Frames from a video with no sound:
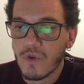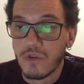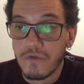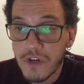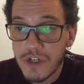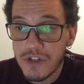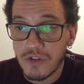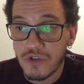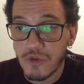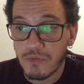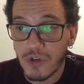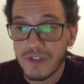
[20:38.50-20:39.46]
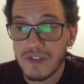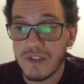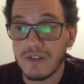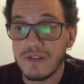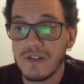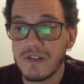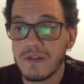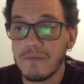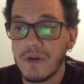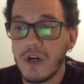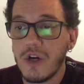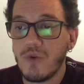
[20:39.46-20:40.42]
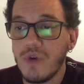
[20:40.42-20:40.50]
Conversion to Protestantism
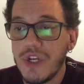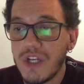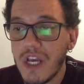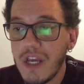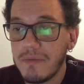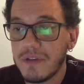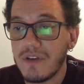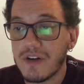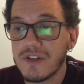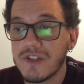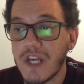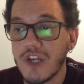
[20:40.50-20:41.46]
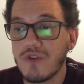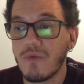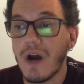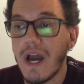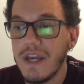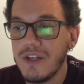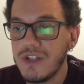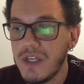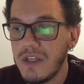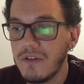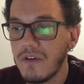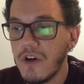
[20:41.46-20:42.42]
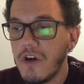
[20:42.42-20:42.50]
reshaped their sexual
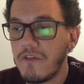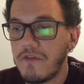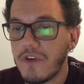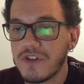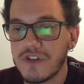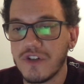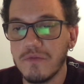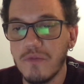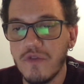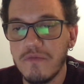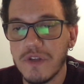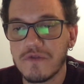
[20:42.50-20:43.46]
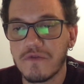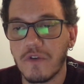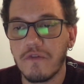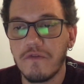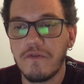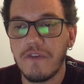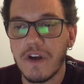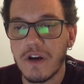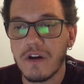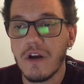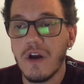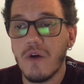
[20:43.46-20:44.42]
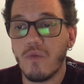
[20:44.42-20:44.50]
hygiene, fostered movements for
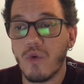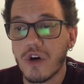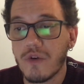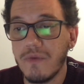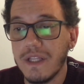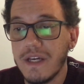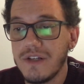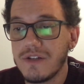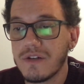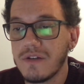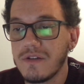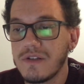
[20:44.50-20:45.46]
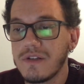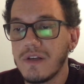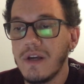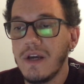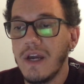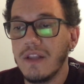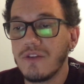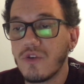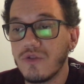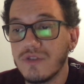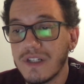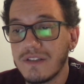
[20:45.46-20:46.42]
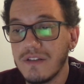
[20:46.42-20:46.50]
fair work relations, and
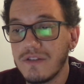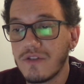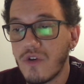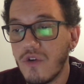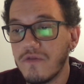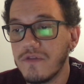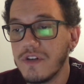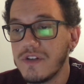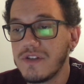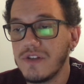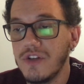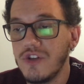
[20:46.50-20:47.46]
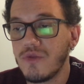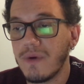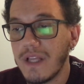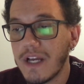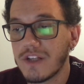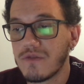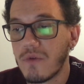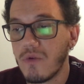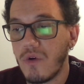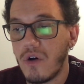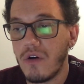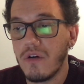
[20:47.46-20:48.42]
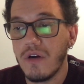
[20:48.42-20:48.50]
conducted converts into electoral